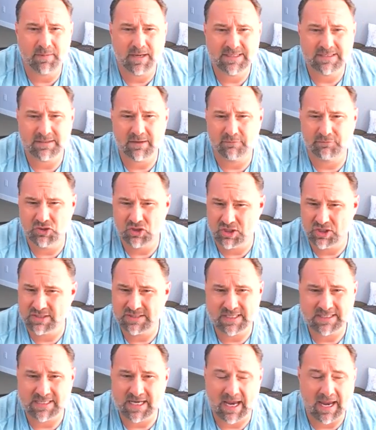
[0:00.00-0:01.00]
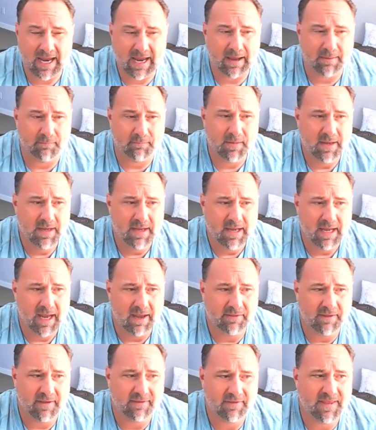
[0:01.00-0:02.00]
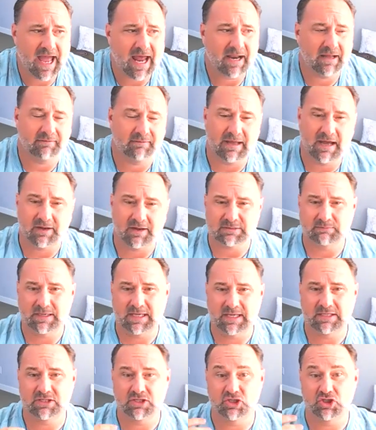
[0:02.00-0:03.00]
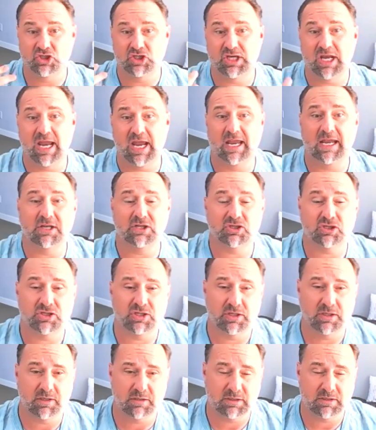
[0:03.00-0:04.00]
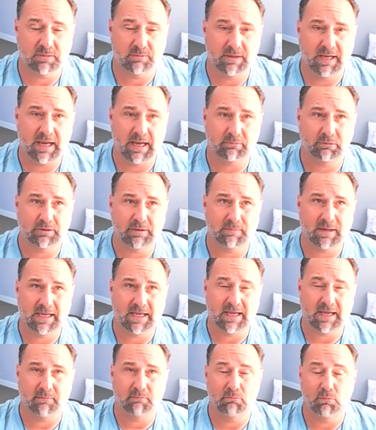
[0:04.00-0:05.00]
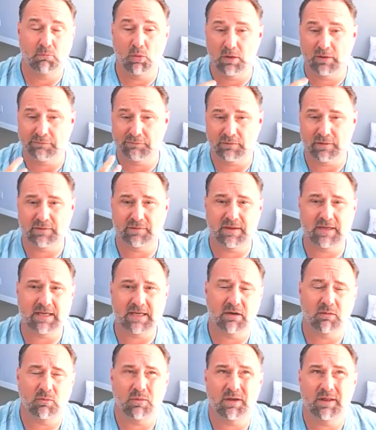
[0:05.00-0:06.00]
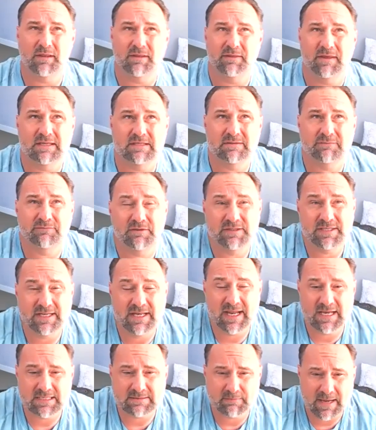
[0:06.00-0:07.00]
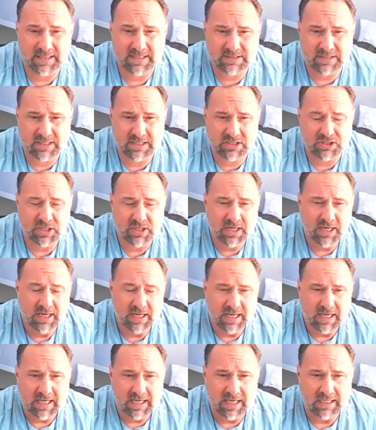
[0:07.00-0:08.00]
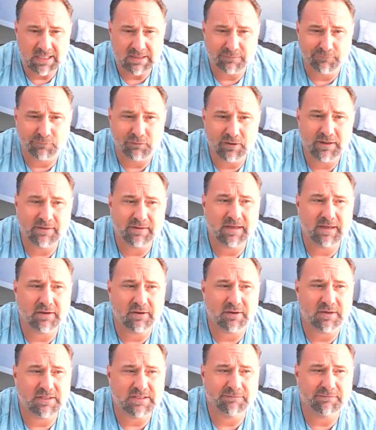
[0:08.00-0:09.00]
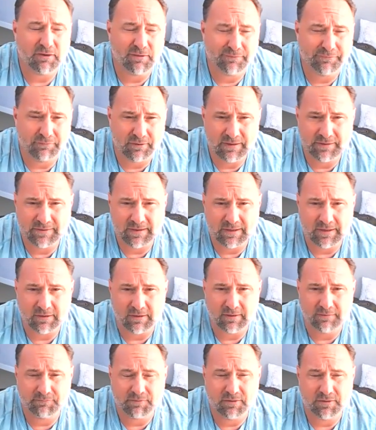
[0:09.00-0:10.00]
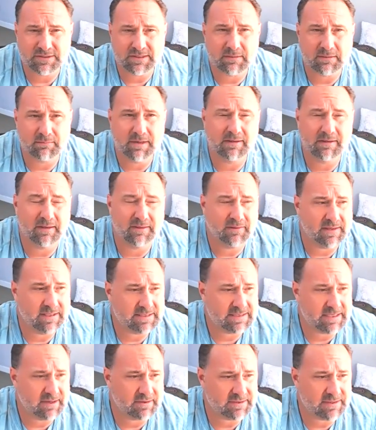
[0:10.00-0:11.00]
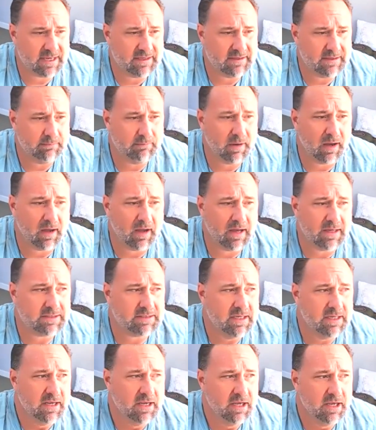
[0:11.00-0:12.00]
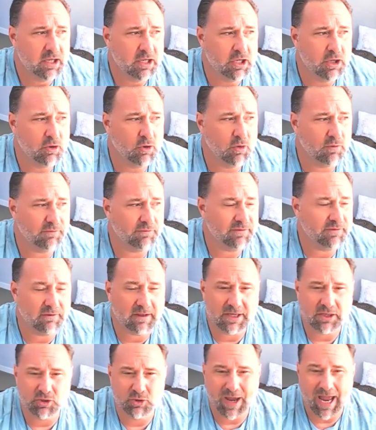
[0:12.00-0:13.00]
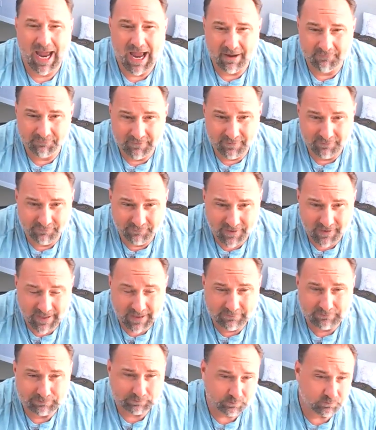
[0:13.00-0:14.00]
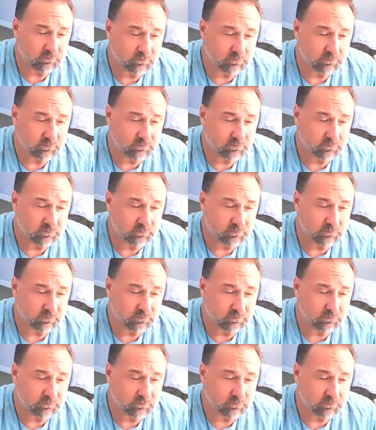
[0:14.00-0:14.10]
myself just as i am and then that allows me to change to to be able to become more free thinking and one of the things for today's message is free thinkers if you're a free thinker if you're somebody that thinks outside the box you don't feel like you have to fit in